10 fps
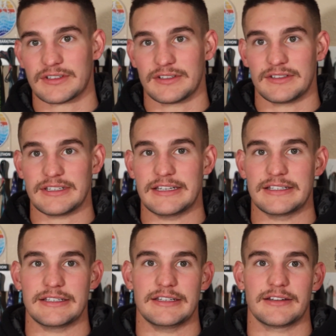because it's
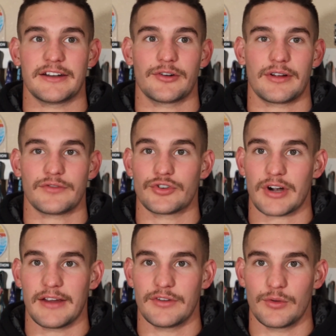easy and I don't have to
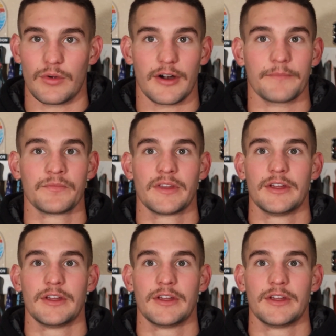drive anywhere.